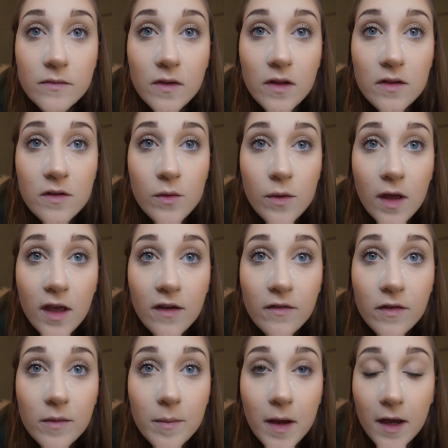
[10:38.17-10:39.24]
It's okay
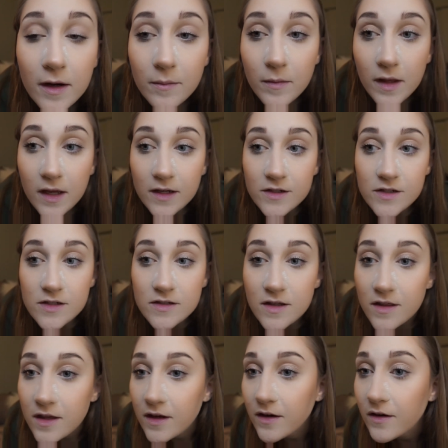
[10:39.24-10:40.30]
for the bottom lashes,
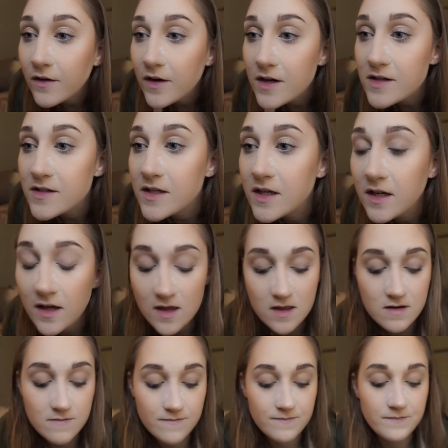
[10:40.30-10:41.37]
nothing crazy
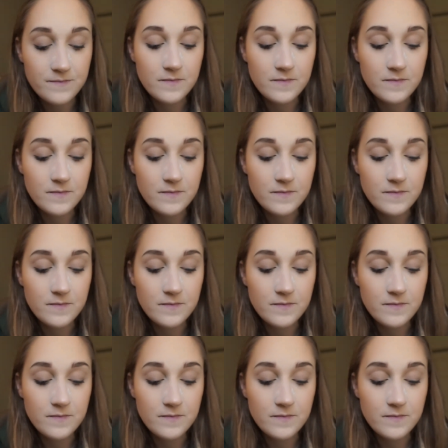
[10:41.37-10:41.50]
again.